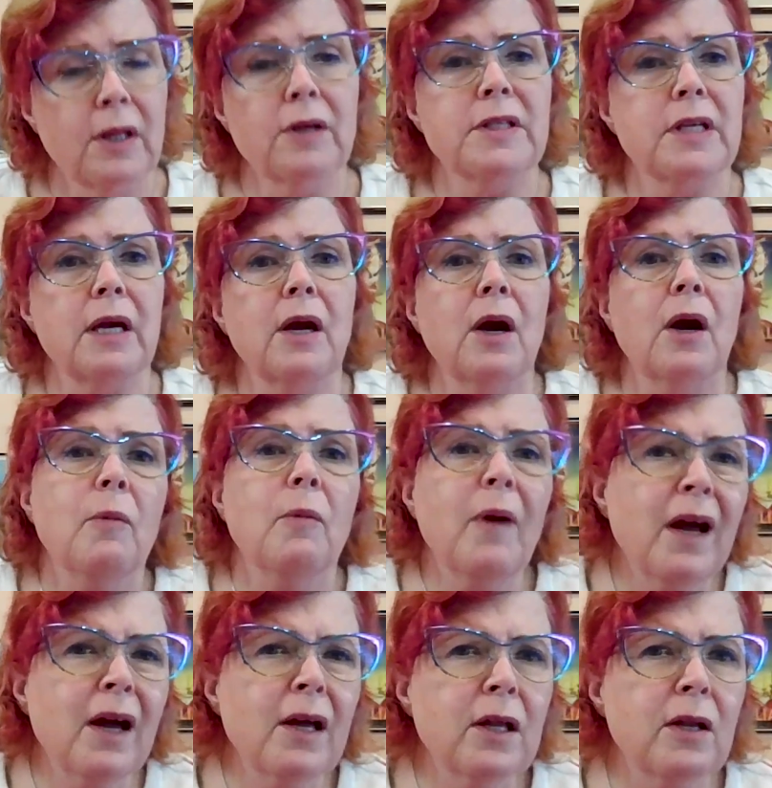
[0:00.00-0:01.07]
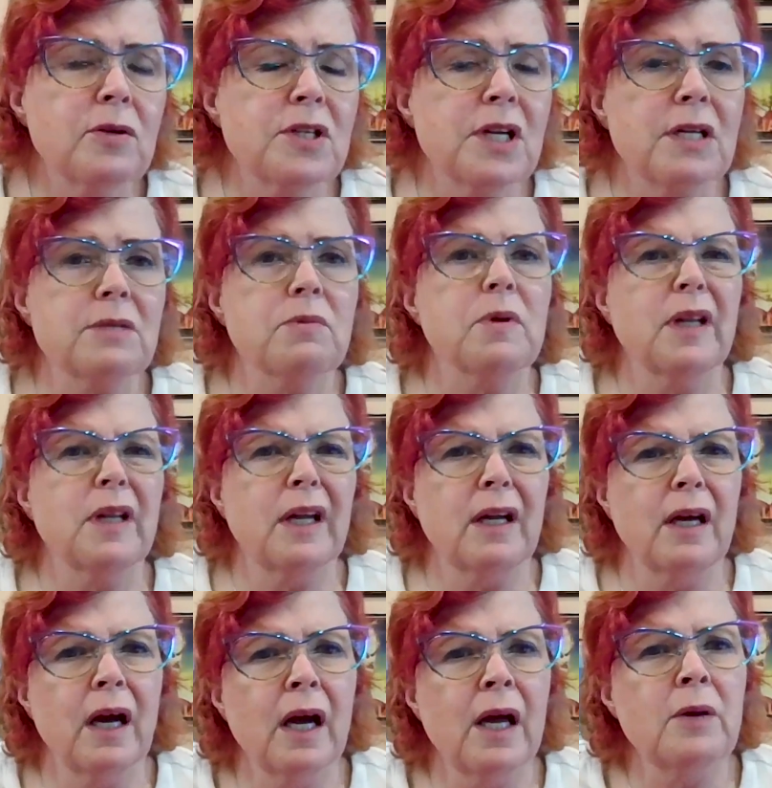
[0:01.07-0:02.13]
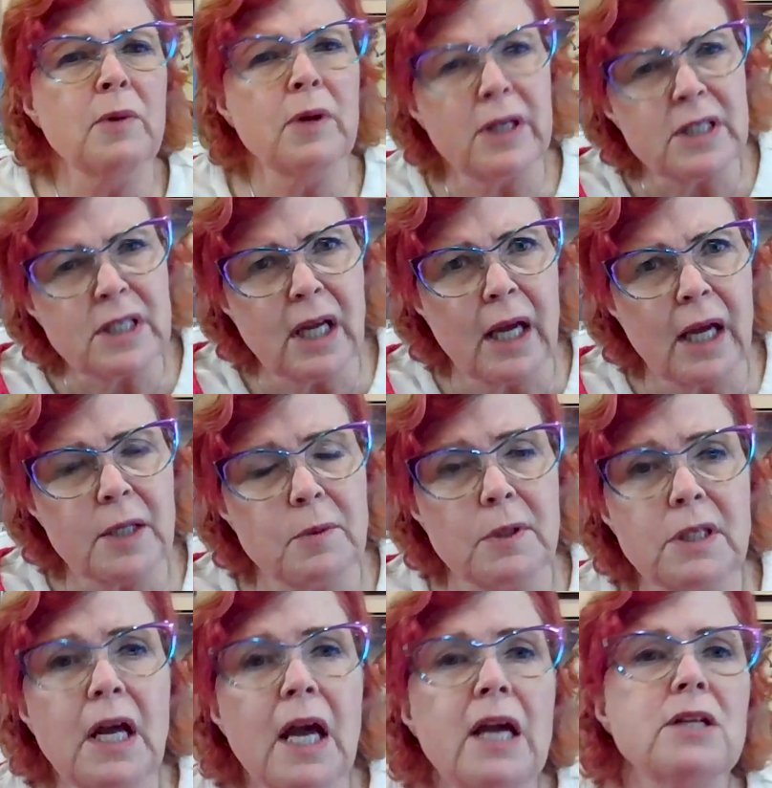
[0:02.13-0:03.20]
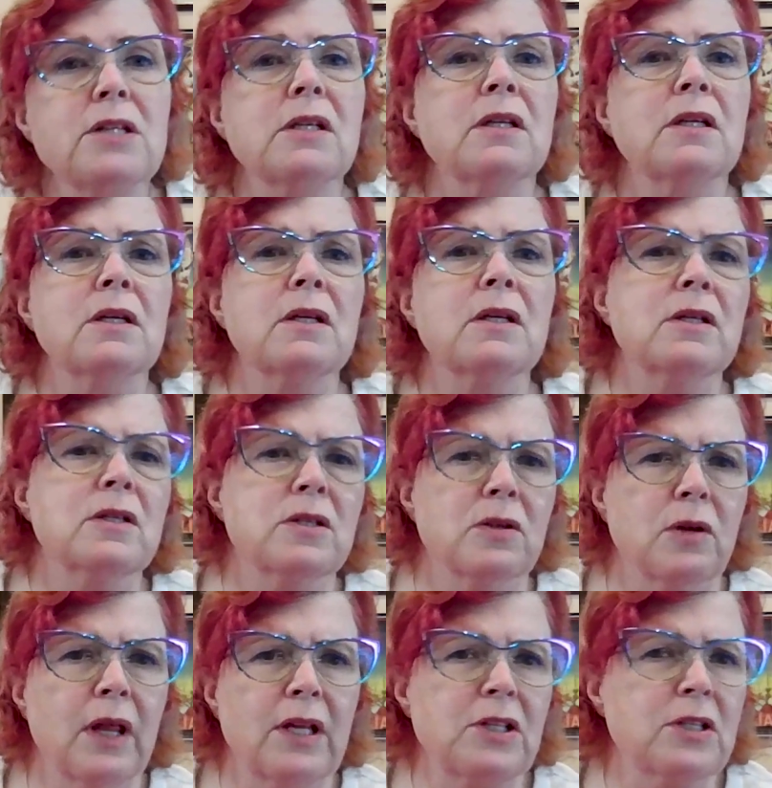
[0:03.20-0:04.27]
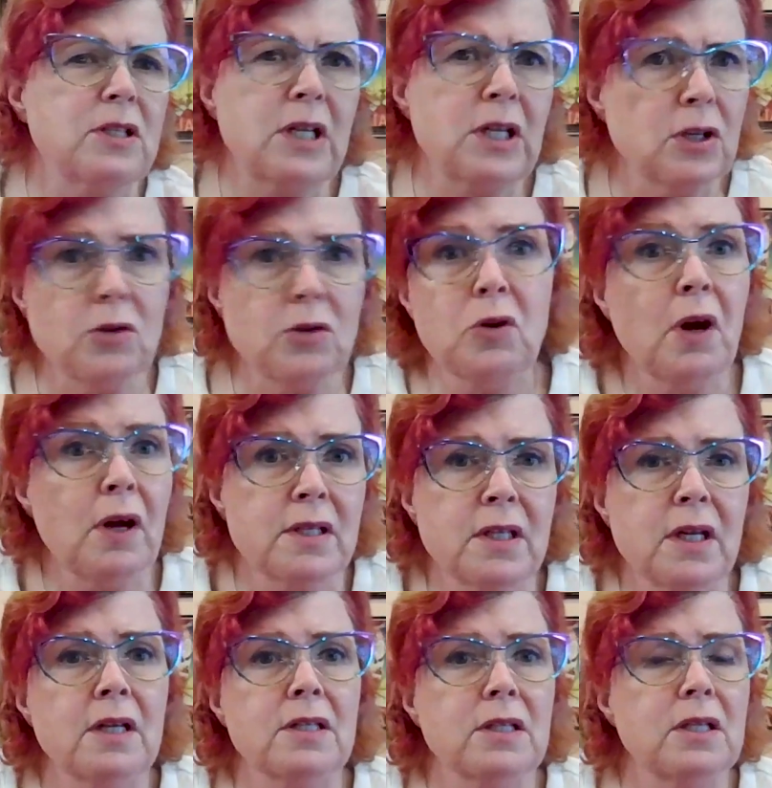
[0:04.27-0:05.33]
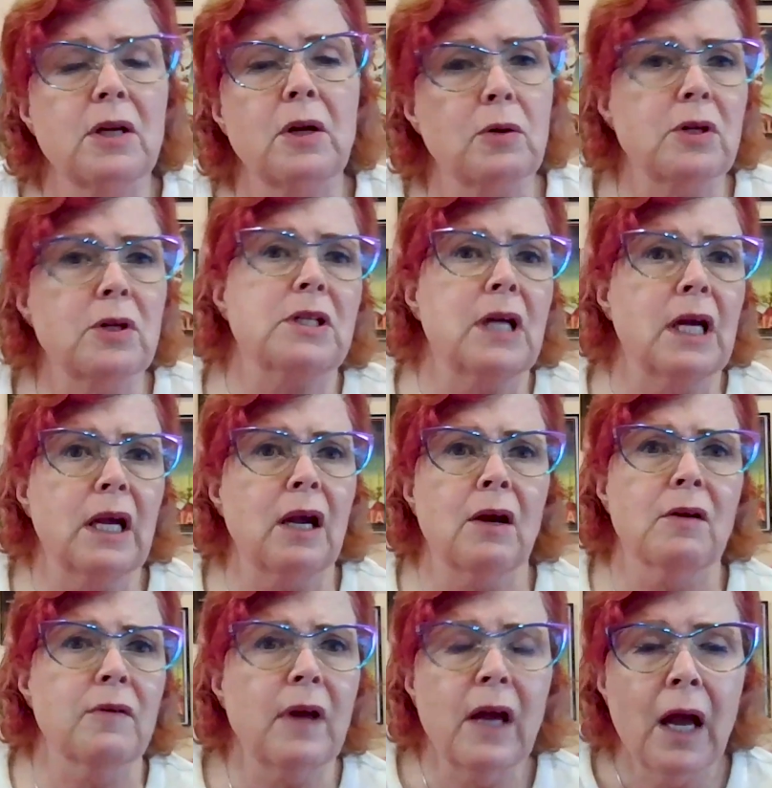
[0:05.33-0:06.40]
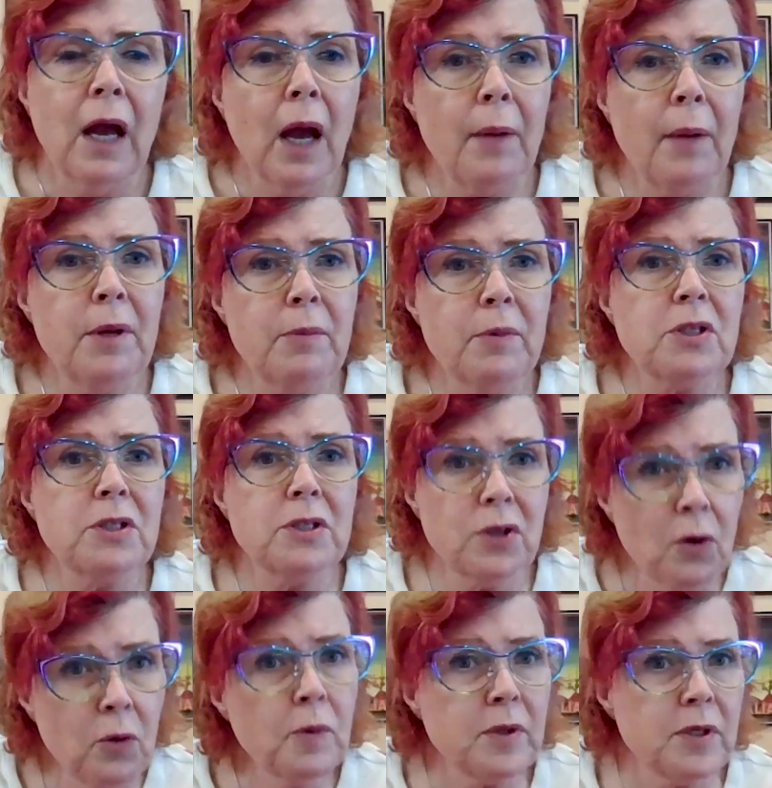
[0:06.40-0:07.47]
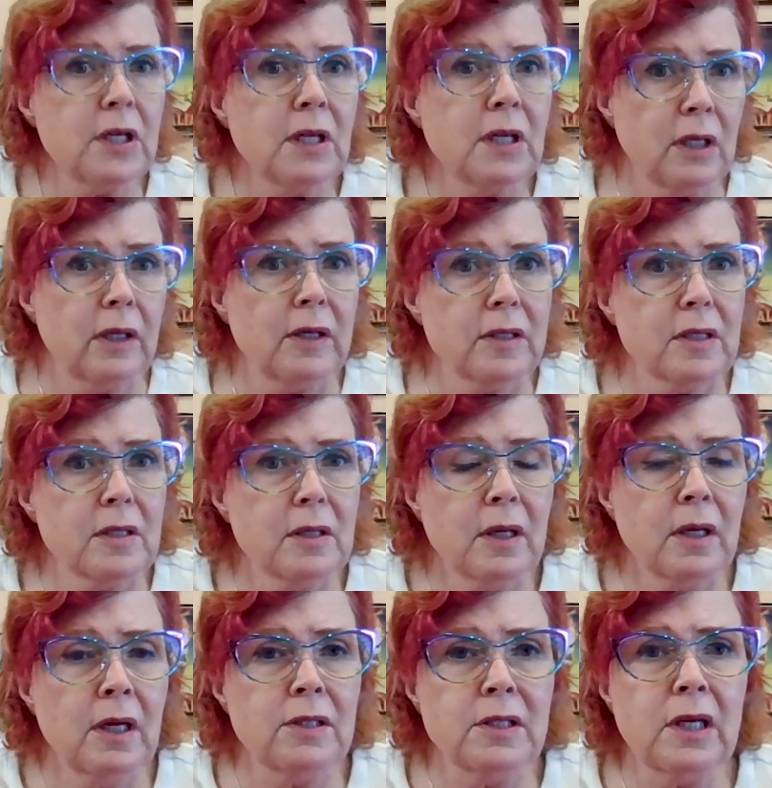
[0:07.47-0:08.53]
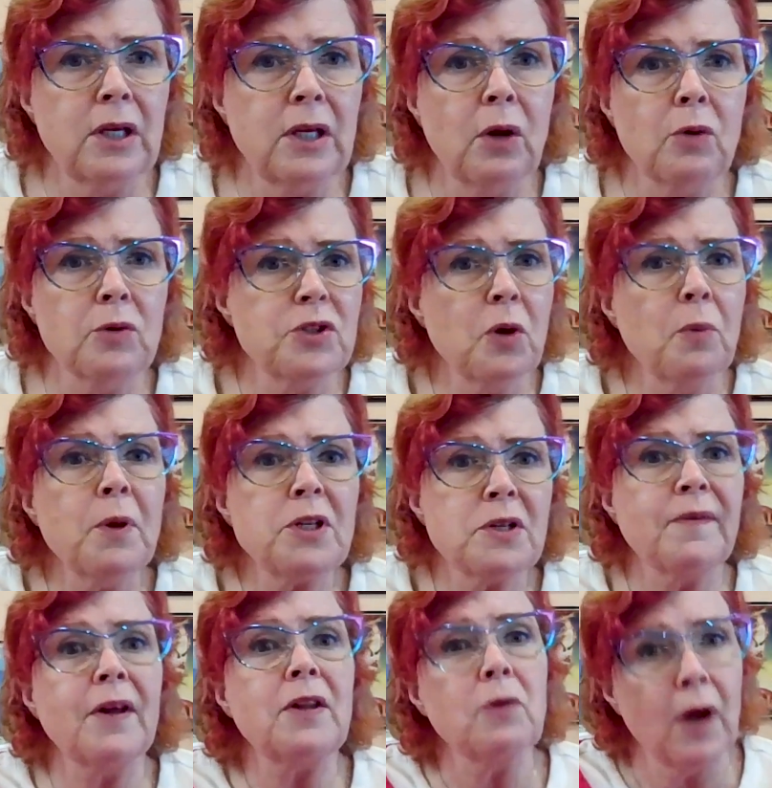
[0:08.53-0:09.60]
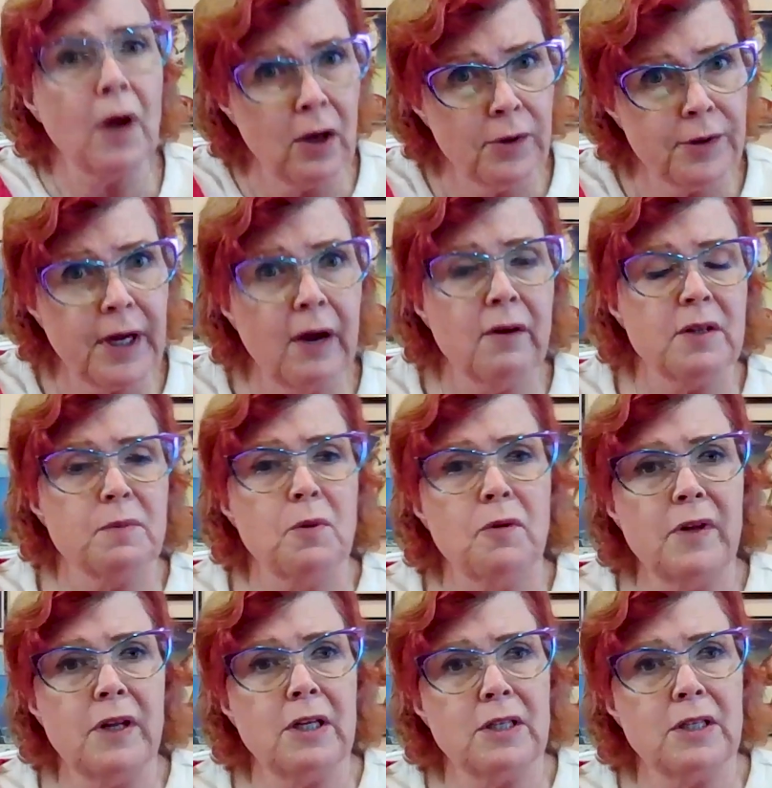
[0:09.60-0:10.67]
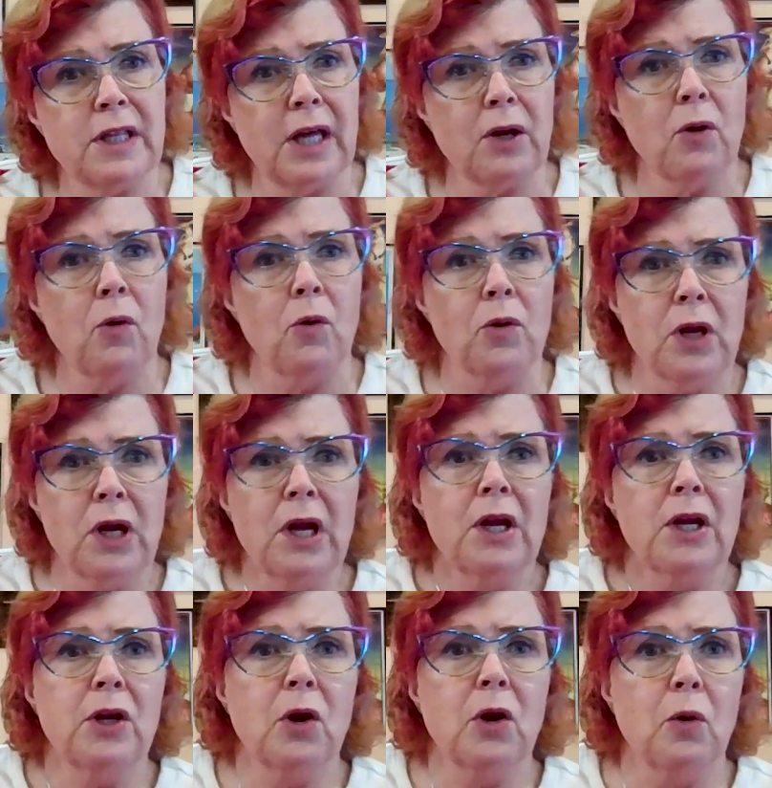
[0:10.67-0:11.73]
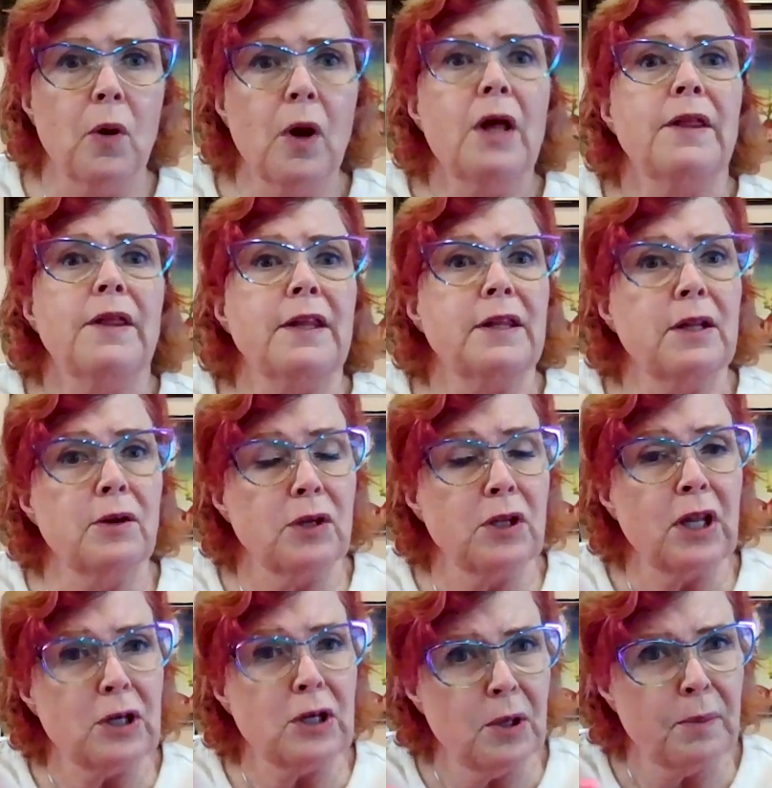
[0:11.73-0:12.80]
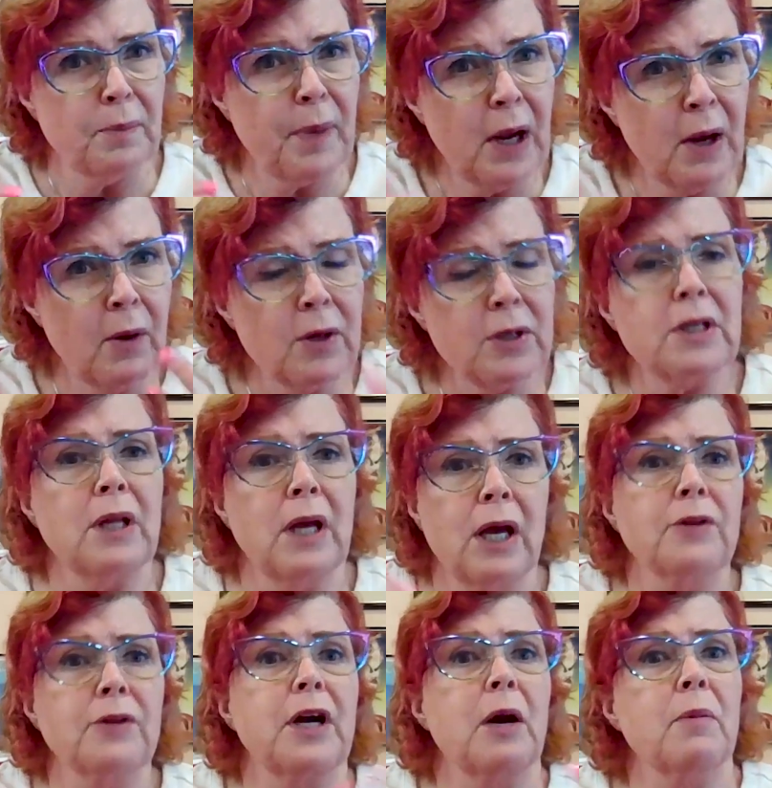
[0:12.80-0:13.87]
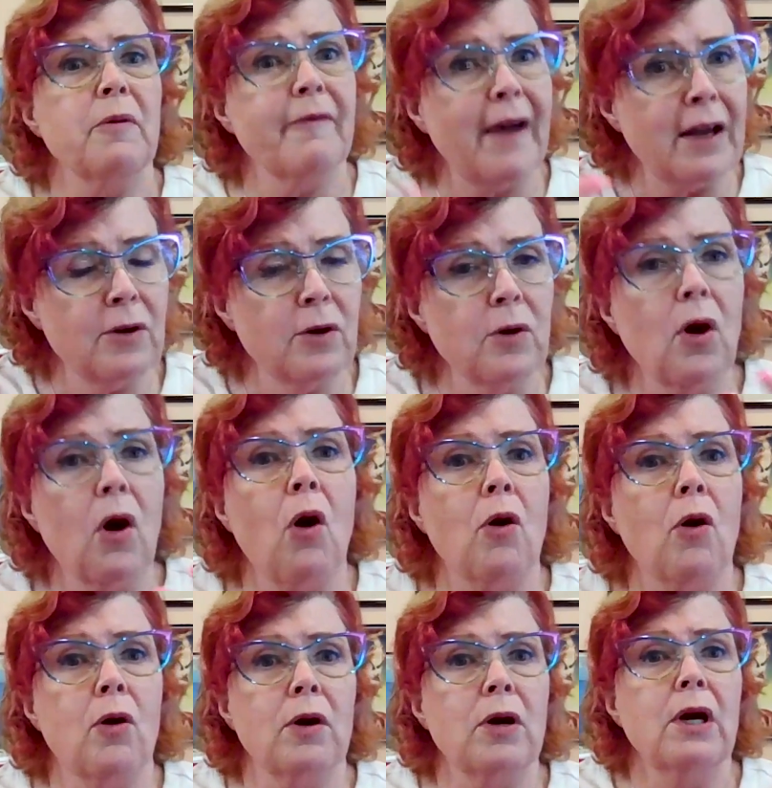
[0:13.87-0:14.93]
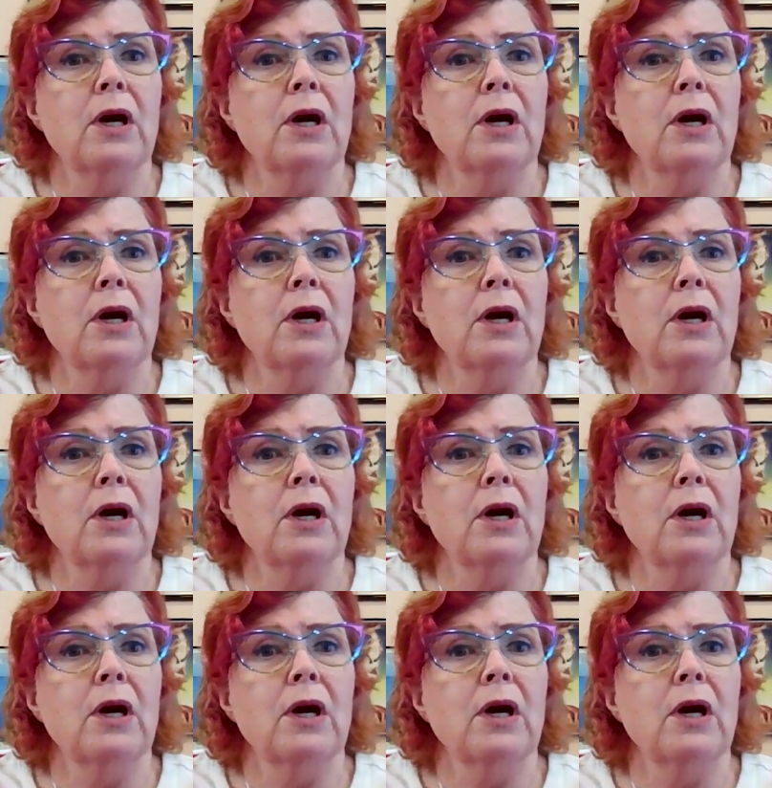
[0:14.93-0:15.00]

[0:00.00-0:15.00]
They'll say, well, you know, she has really unrealistic expectations, or they just need to trust us, you know, to take care of it. I mean, which is so ridiculous because, you know, so much of other healthcare is moving into that whole, you know, that the parent and the healthcare provider are